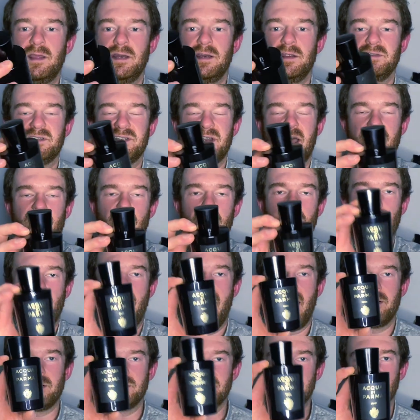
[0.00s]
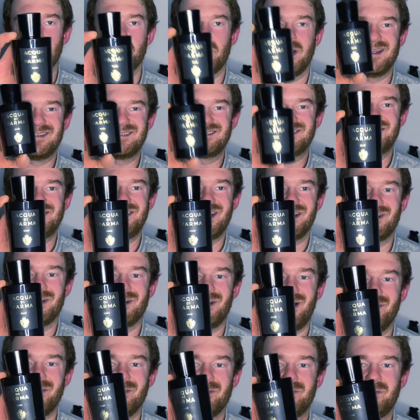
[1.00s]
used to have a brownish gray sticker
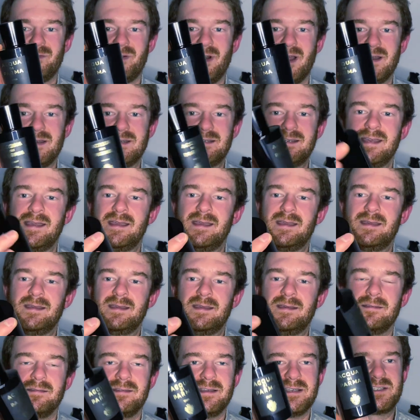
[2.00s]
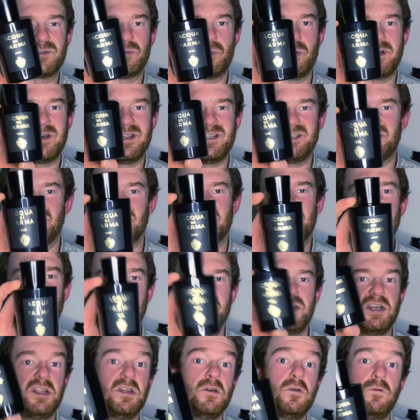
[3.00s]
on the front. This one is just the
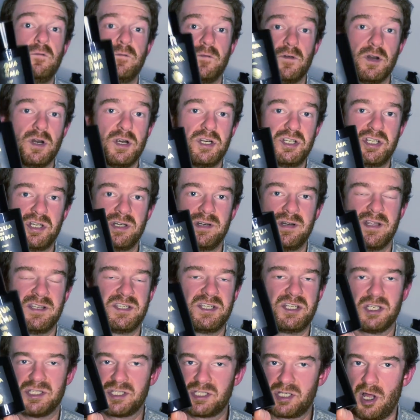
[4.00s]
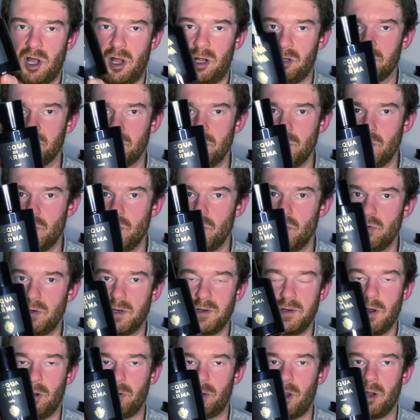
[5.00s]
new version. It's just called Oud,
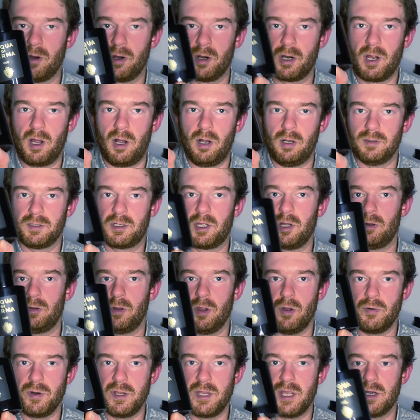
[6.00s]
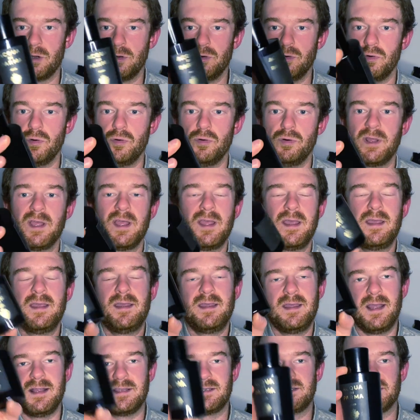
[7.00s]
no longer called Colonia Oud.
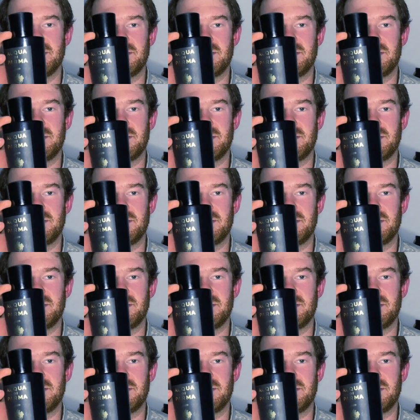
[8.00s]
It's the